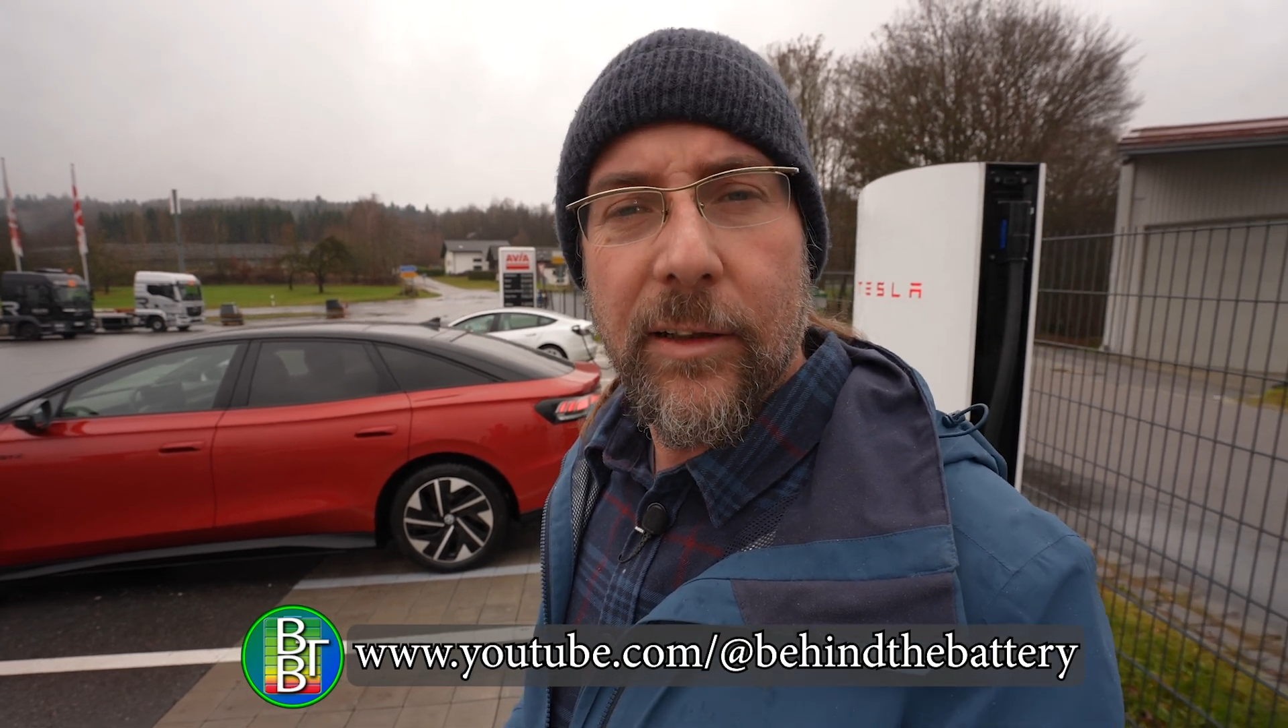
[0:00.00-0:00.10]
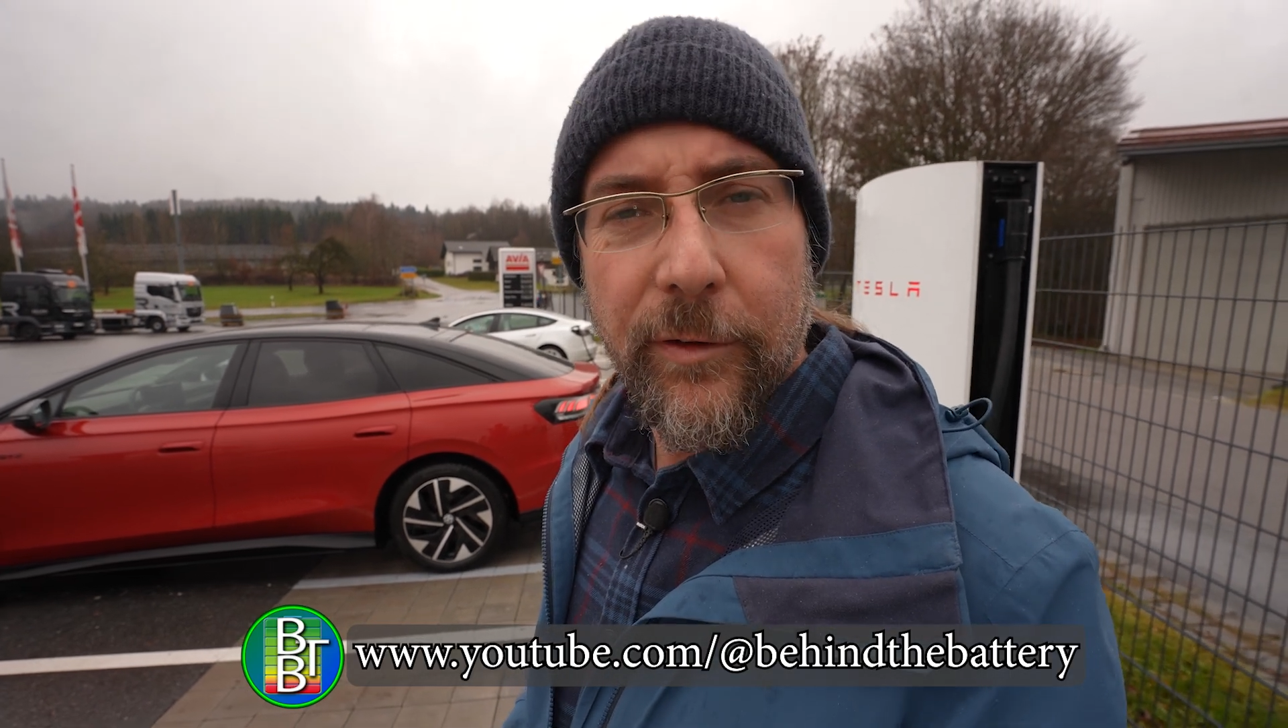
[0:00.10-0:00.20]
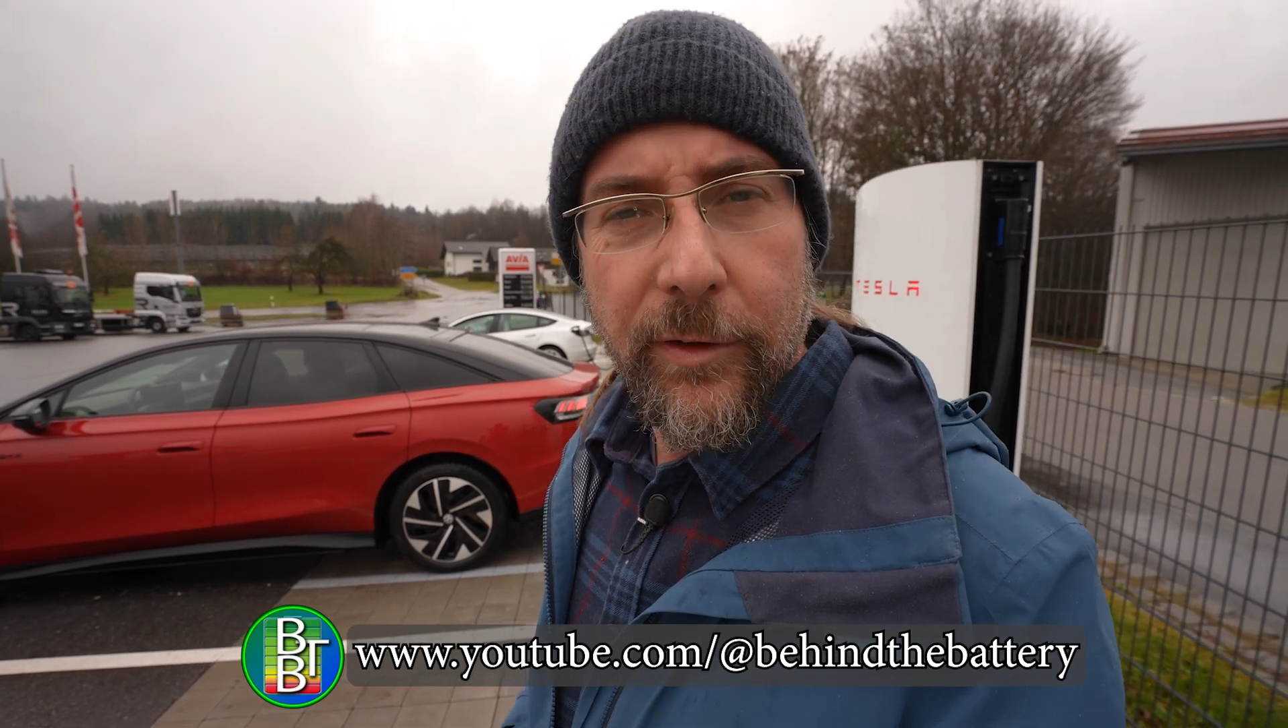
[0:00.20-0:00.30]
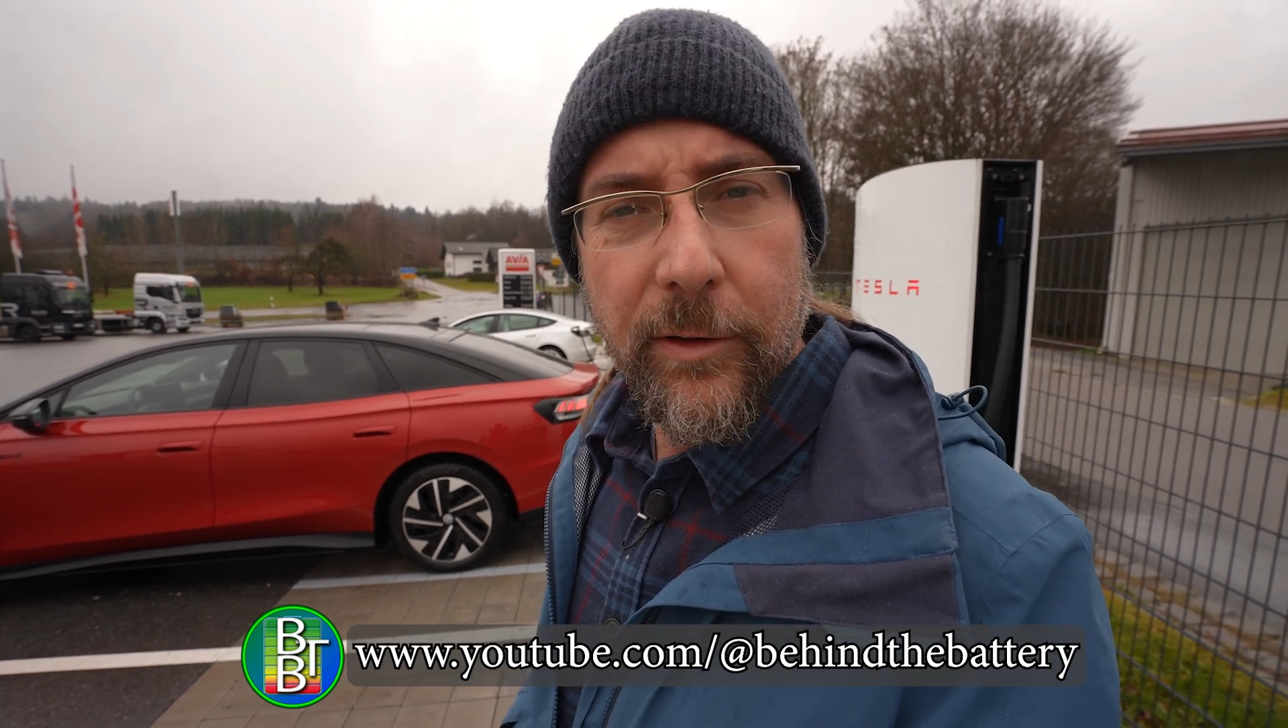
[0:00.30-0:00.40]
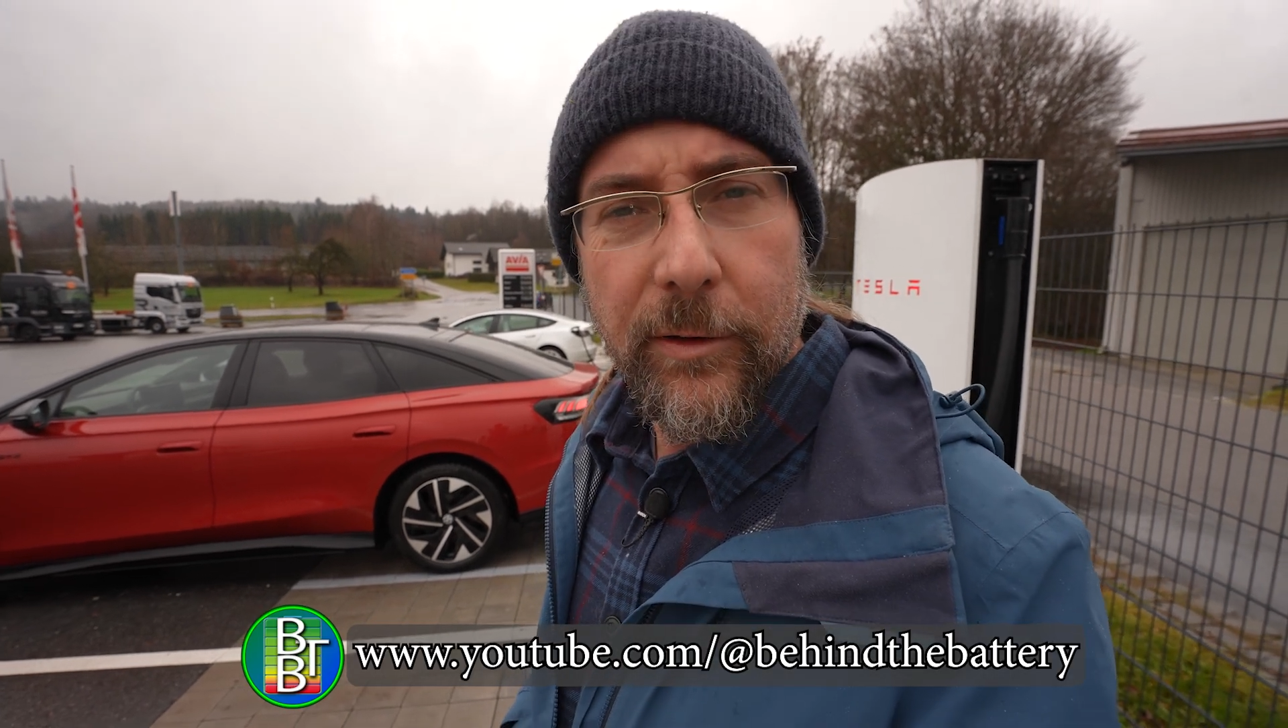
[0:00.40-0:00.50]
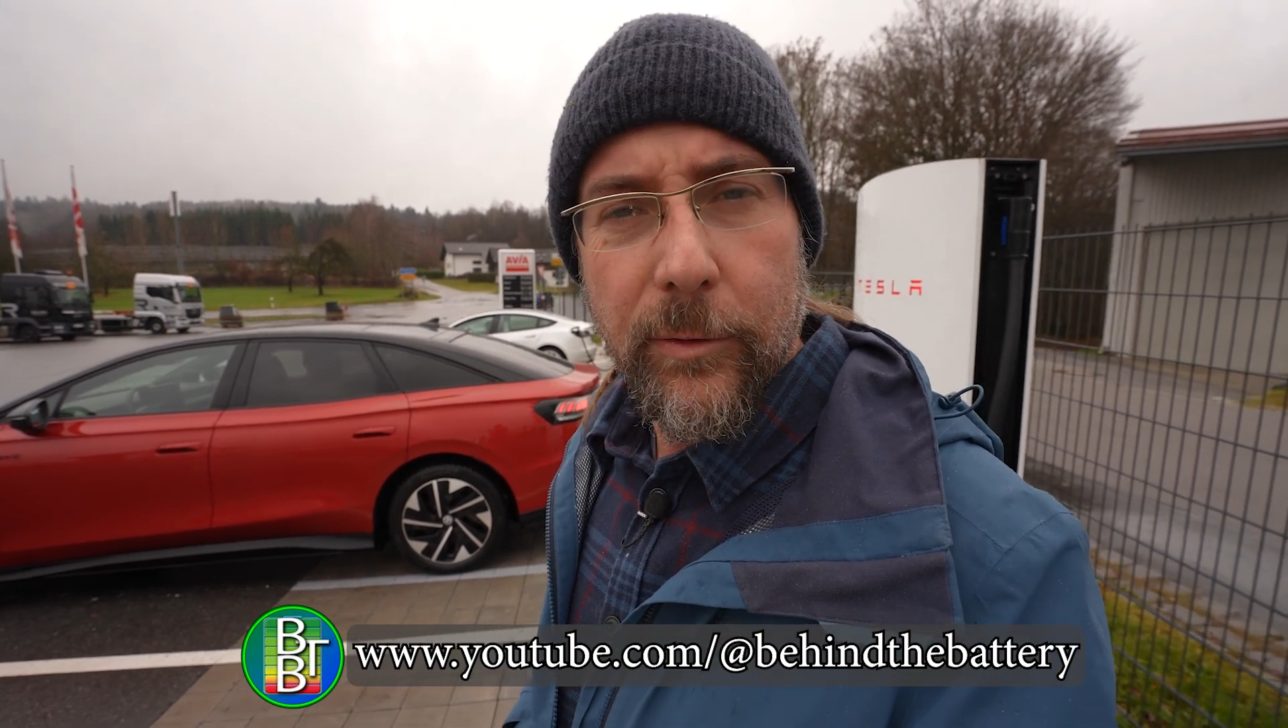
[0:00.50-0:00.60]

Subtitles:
I have a third